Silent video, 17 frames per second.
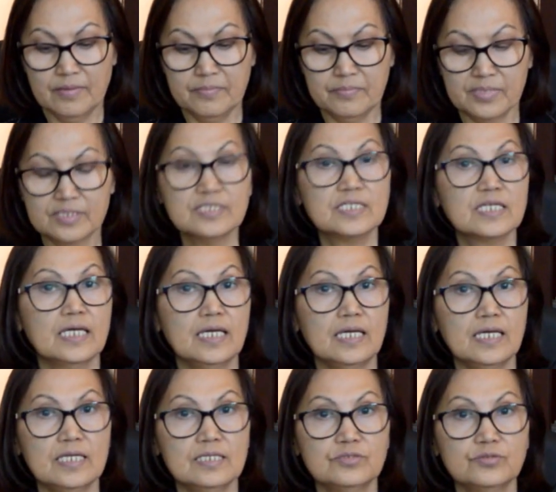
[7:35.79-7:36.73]

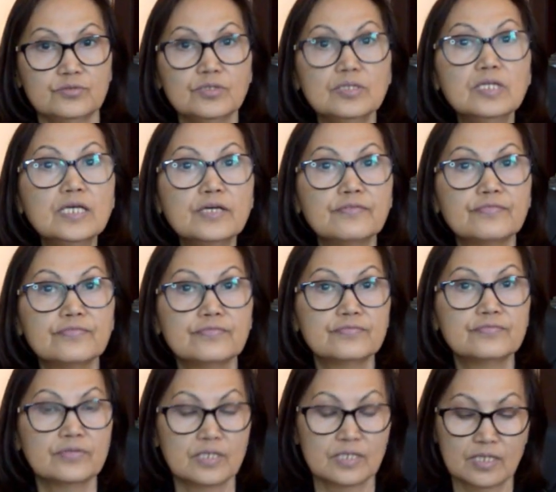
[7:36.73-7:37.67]
maintain relief
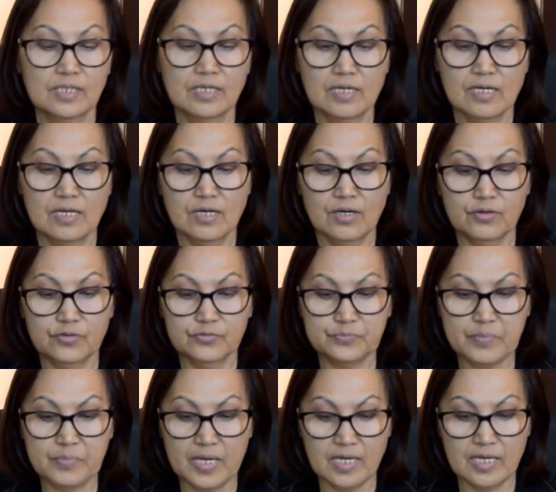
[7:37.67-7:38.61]
of
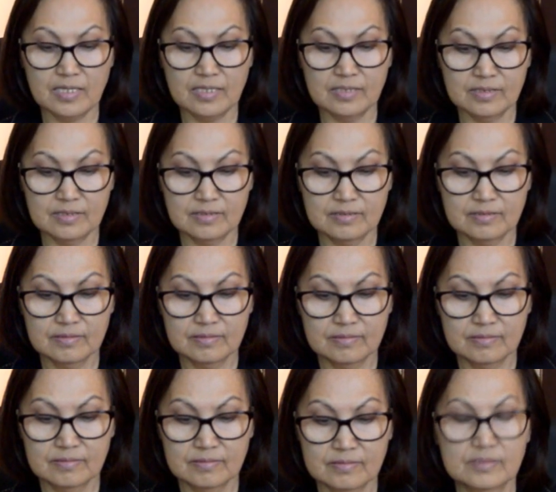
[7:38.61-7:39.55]
pain.
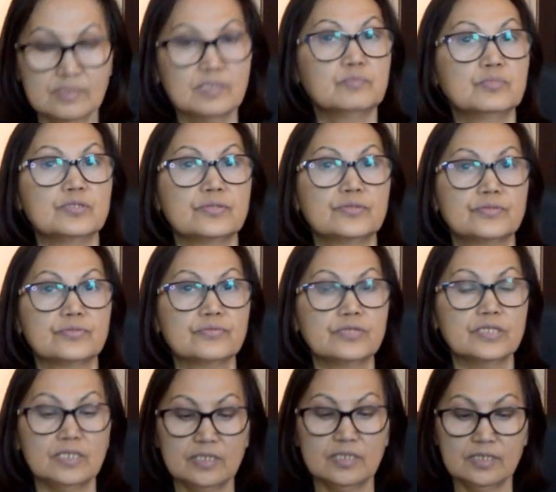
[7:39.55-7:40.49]
Number 3,